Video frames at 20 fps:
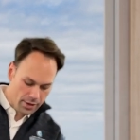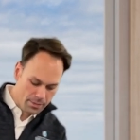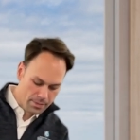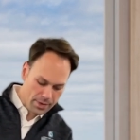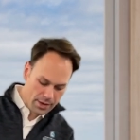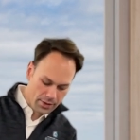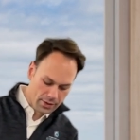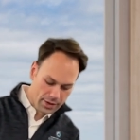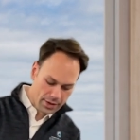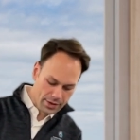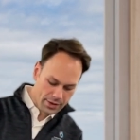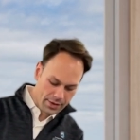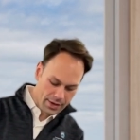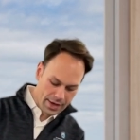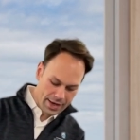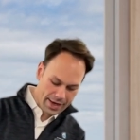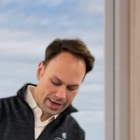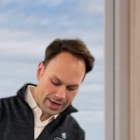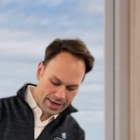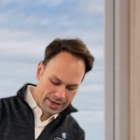milk in their
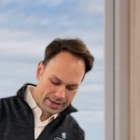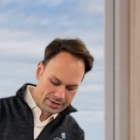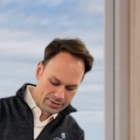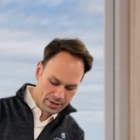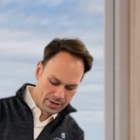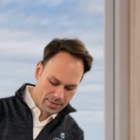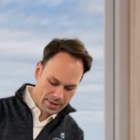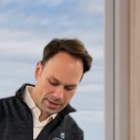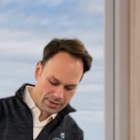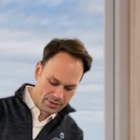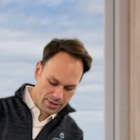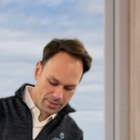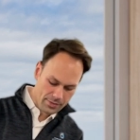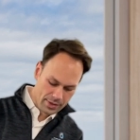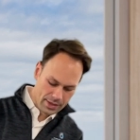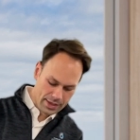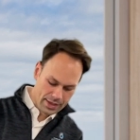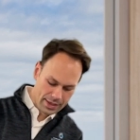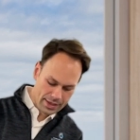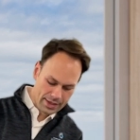eggs when they make scrambled
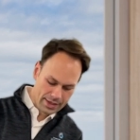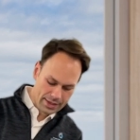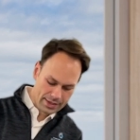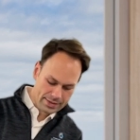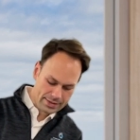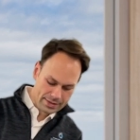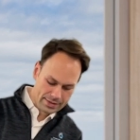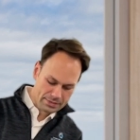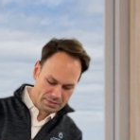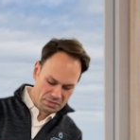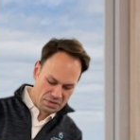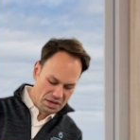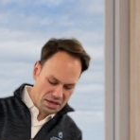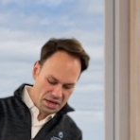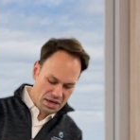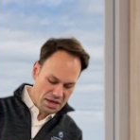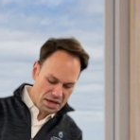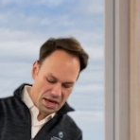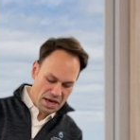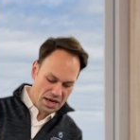eggs.
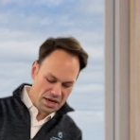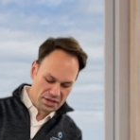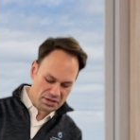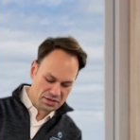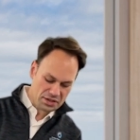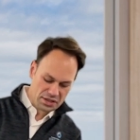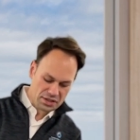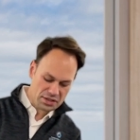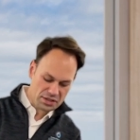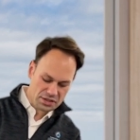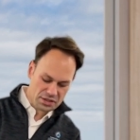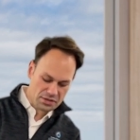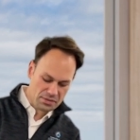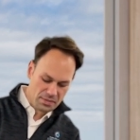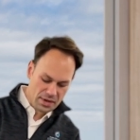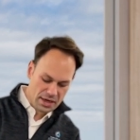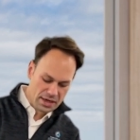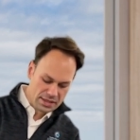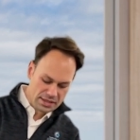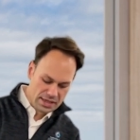I usually just do
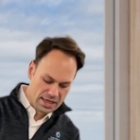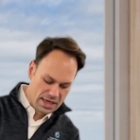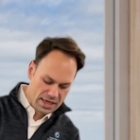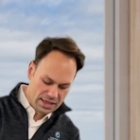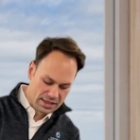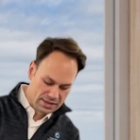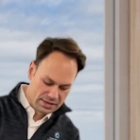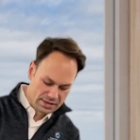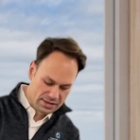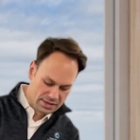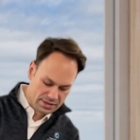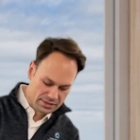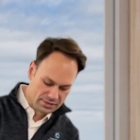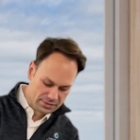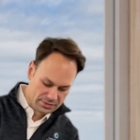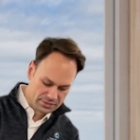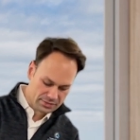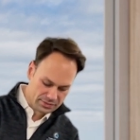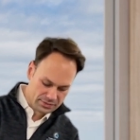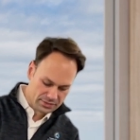mine as eggs.
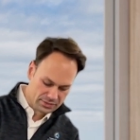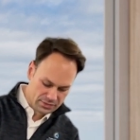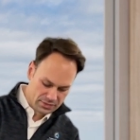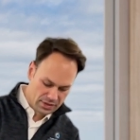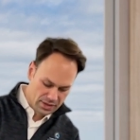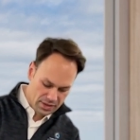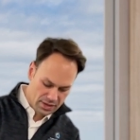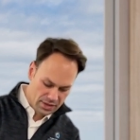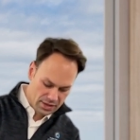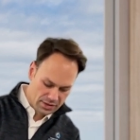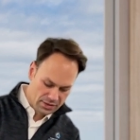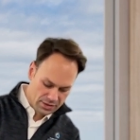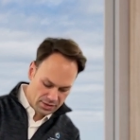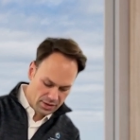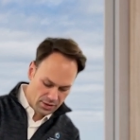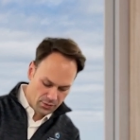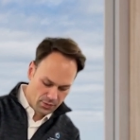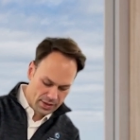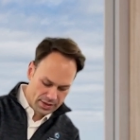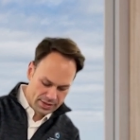I'll
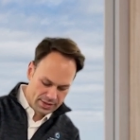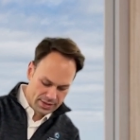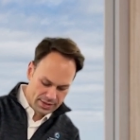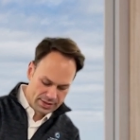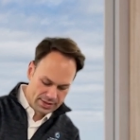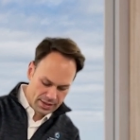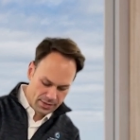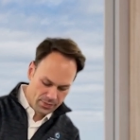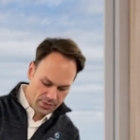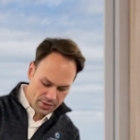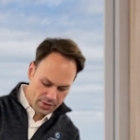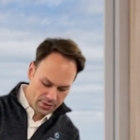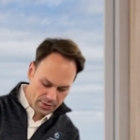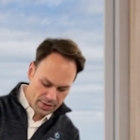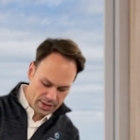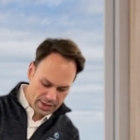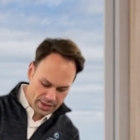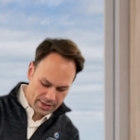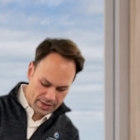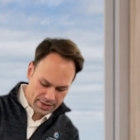whisk these up real
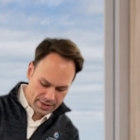quick.